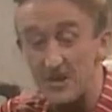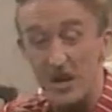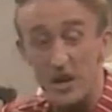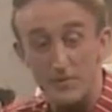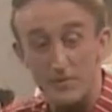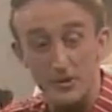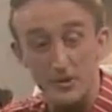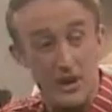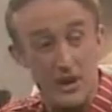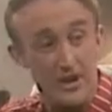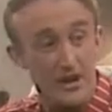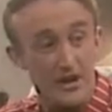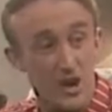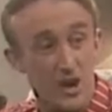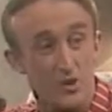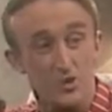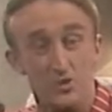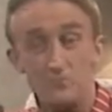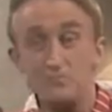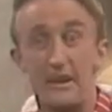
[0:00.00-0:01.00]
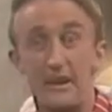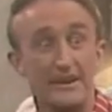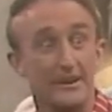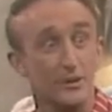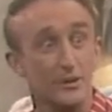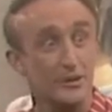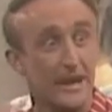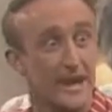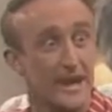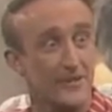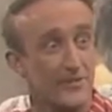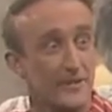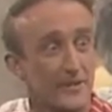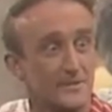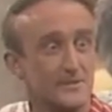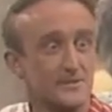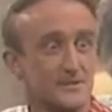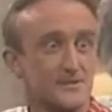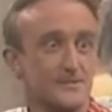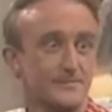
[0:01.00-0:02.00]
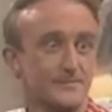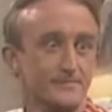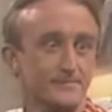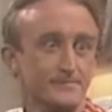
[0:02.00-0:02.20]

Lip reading: The Hippocratic Oath, medical ethics.